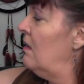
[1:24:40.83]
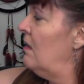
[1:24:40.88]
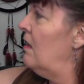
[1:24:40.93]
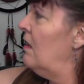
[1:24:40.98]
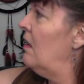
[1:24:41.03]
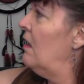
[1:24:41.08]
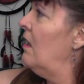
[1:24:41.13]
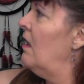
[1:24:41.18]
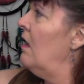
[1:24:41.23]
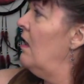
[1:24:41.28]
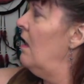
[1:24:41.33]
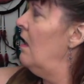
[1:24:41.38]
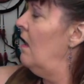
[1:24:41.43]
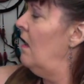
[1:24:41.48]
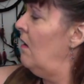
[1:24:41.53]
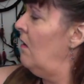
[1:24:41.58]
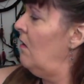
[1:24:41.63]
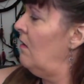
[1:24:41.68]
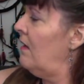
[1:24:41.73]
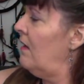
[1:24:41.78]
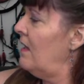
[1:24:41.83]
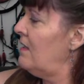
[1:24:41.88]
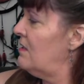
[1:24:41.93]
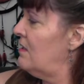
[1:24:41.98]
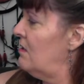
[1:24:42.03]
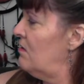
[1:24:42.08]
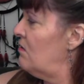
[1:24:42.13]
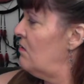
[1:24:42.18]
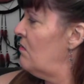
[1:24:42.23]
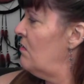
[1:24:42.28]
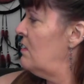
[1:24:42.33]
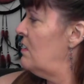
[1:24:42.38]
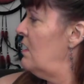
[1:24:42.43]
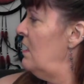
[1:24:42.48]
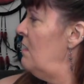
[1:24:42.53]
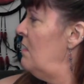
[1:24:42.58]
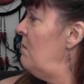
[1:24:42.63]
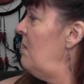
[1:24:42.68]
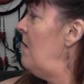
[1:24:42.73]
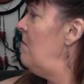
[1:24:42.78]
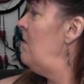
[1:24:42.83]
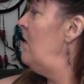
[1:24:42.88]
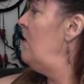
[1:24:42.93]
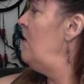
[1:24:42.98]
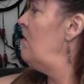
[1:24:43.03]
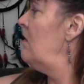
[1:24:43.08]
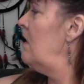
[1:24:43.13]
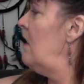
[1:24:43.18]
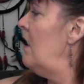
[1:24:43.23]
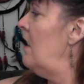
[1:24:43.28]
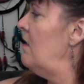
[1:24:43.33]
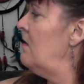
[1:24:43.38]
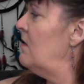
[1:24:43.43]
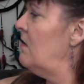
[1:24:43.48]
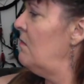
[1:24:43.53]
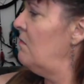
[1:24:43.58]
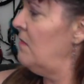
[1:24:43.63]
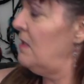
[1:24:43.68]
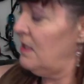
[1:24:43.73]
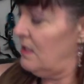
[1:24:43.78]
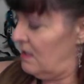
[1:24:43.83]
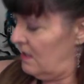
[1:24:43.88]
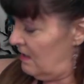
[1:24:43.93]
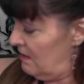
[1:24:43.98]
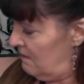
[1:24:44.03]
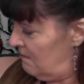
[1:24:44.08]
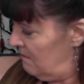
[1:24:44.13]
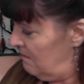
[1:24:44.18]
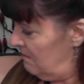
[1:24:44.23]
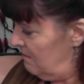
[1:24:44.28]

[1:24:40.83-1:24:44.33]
Well, that's interesting. My moon cards are missing.